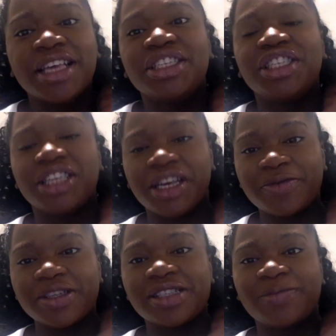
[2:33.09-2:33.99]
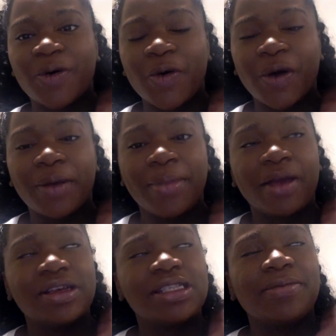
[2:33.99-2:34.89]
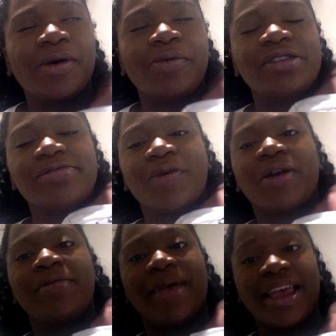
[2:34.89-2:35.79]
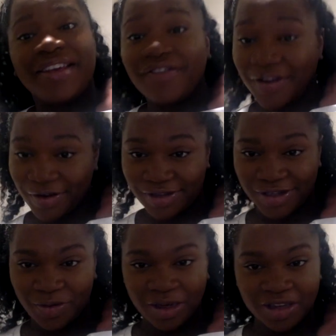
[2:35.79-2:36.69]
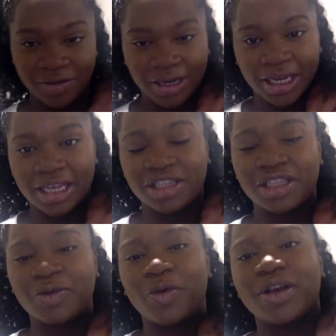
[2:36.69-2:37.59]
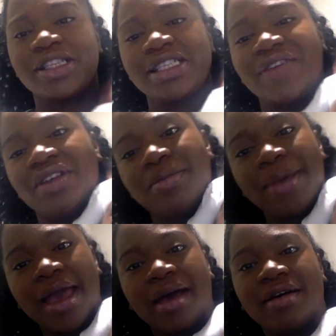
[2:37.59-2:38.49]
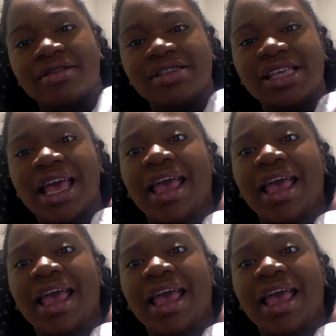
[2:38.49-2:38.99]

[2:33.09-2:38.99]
She was born, Mary Simone was born May first, twenty twenty, and she wore seven pounds